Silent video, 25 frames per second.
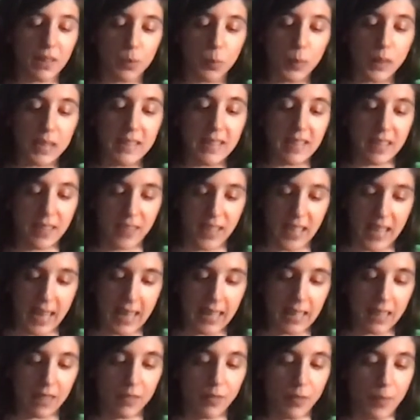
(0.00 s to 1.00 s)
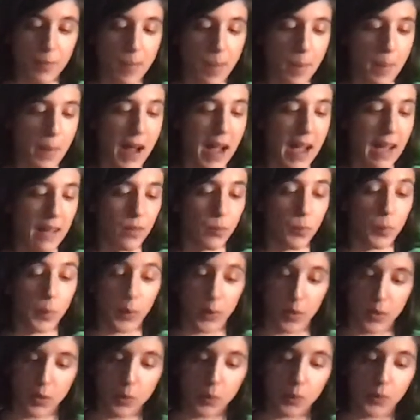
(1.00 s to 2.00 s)
we deviated from the paths we were
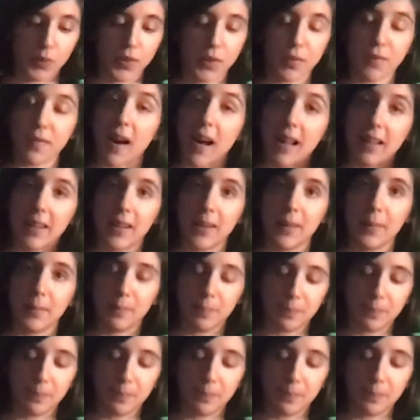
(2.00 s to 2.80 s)
told to follow.